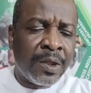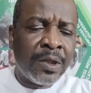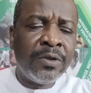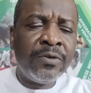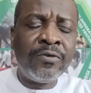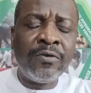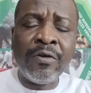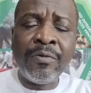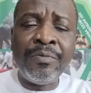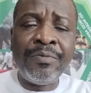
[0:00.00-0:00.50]

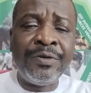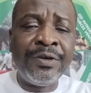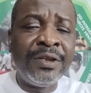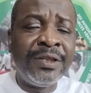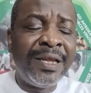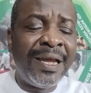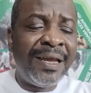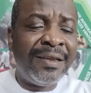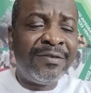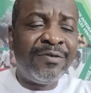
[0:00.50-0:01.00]
Some
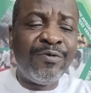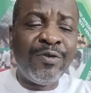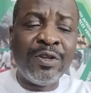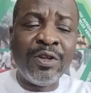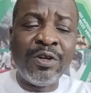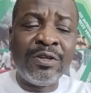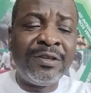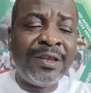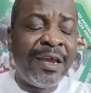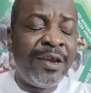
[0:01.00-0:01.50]
breeders will
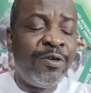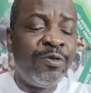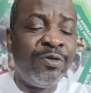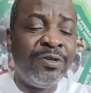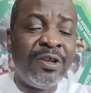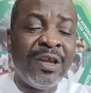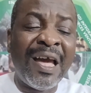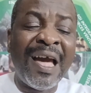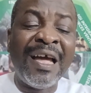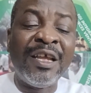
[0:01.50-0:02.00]
not tell you
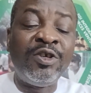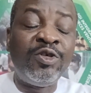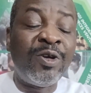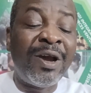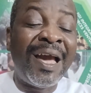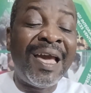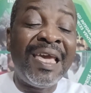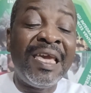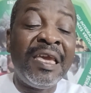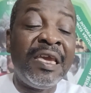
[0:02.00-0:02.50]
the
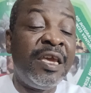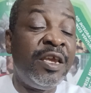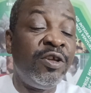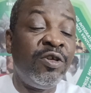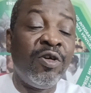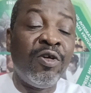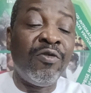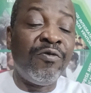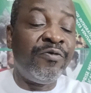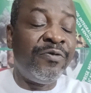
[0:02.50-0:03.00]
actual age
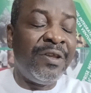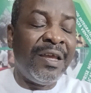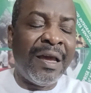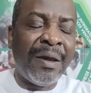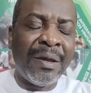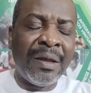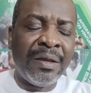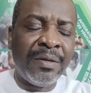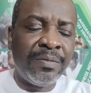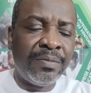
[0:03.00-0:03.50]
of
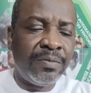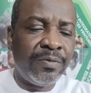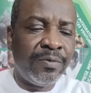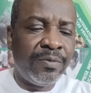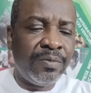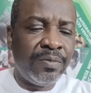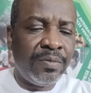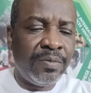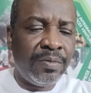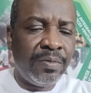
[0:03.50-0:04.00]
their
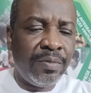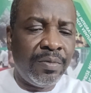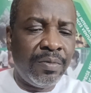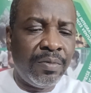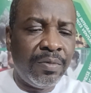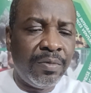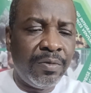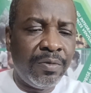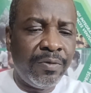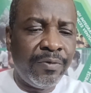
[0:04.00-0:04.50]

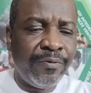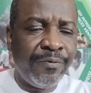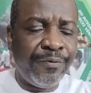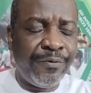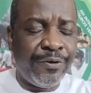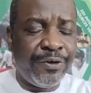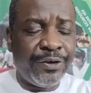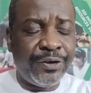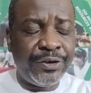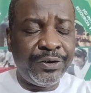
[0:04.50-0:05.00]

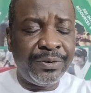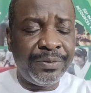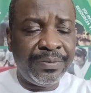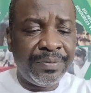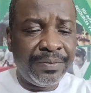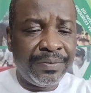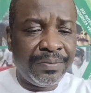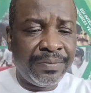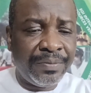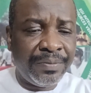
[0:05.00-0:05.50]
fish.
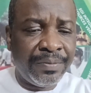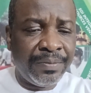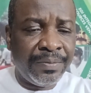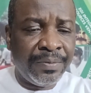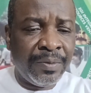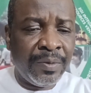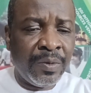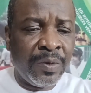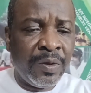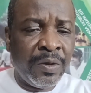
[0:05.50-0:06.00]

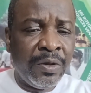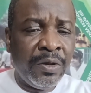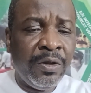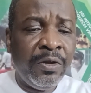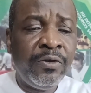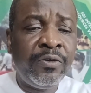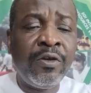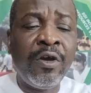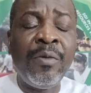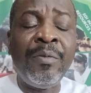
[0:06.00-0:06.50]

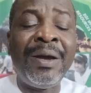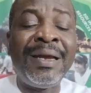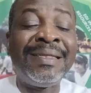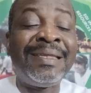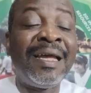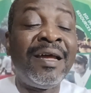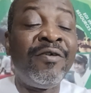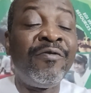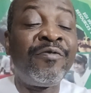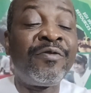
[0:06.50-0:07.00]
Some might
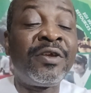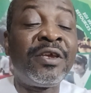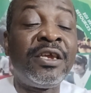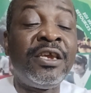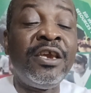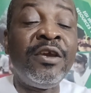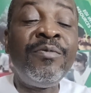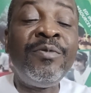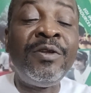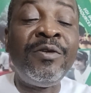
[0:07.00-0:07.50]
have
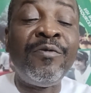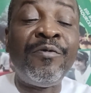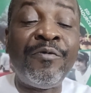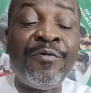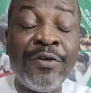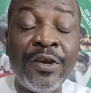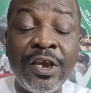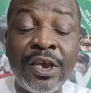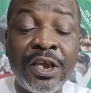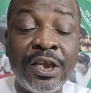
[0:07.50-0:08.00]
kept the
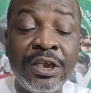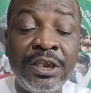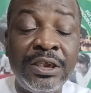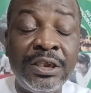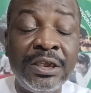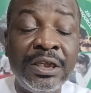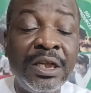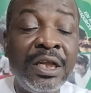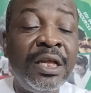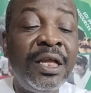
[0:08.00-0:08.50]
fish
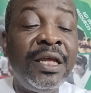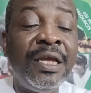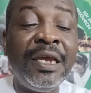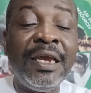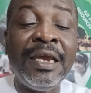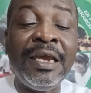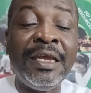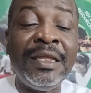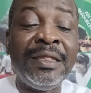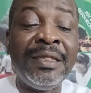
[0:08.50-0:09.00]

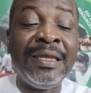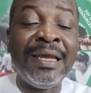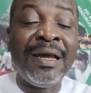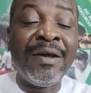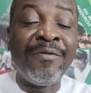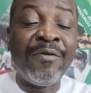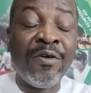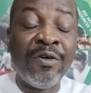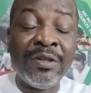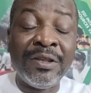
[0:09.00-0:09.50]

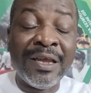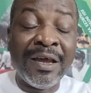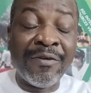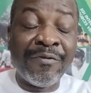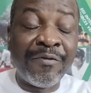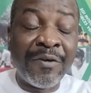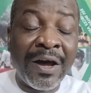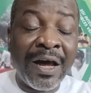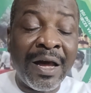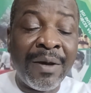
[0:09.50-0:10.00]
on their
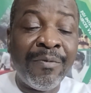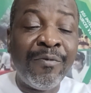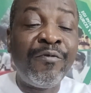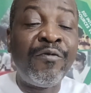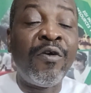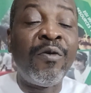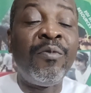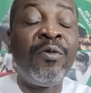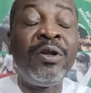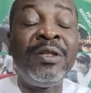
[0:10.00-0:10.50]
farm
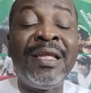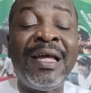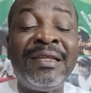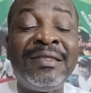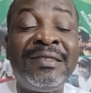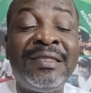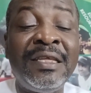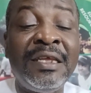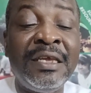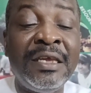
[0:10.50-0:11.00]
for more than
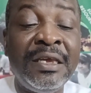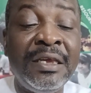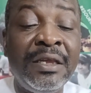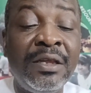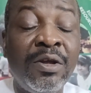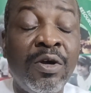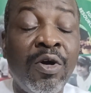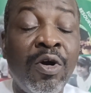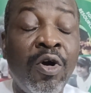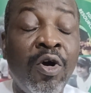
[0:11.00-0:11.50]
3
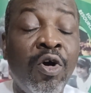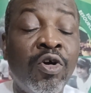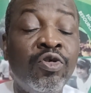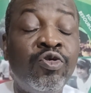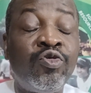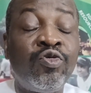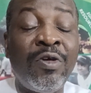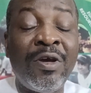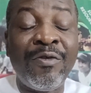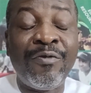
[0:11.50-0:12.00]
or
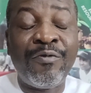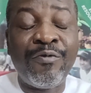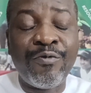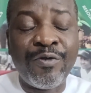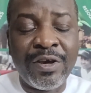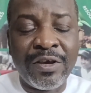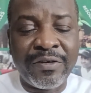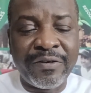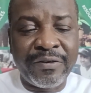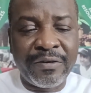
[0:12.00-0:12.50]
12
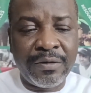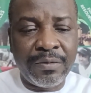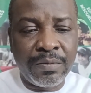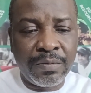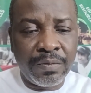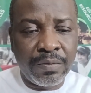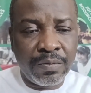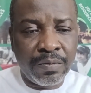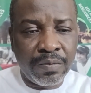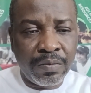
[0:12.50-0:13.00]
weeks,
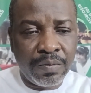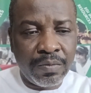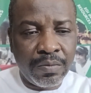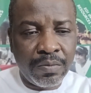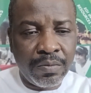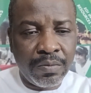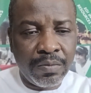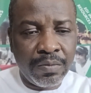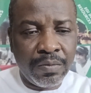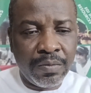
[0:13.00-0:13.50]

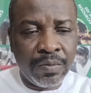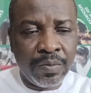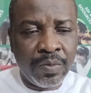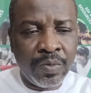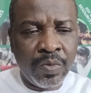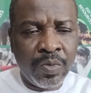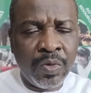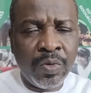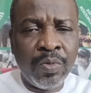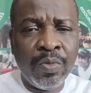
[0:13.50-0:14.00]

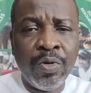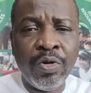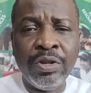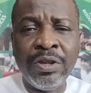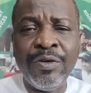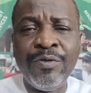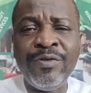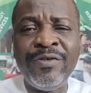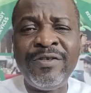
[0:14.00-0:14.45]
but they will